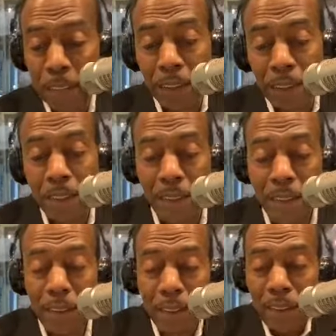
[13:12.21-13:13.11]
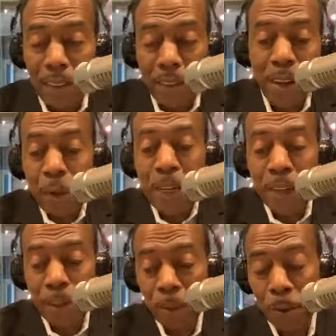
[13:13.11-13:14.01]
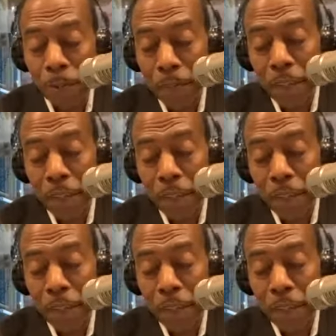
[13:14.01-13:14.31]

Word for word: I just can't can't wait to get to work.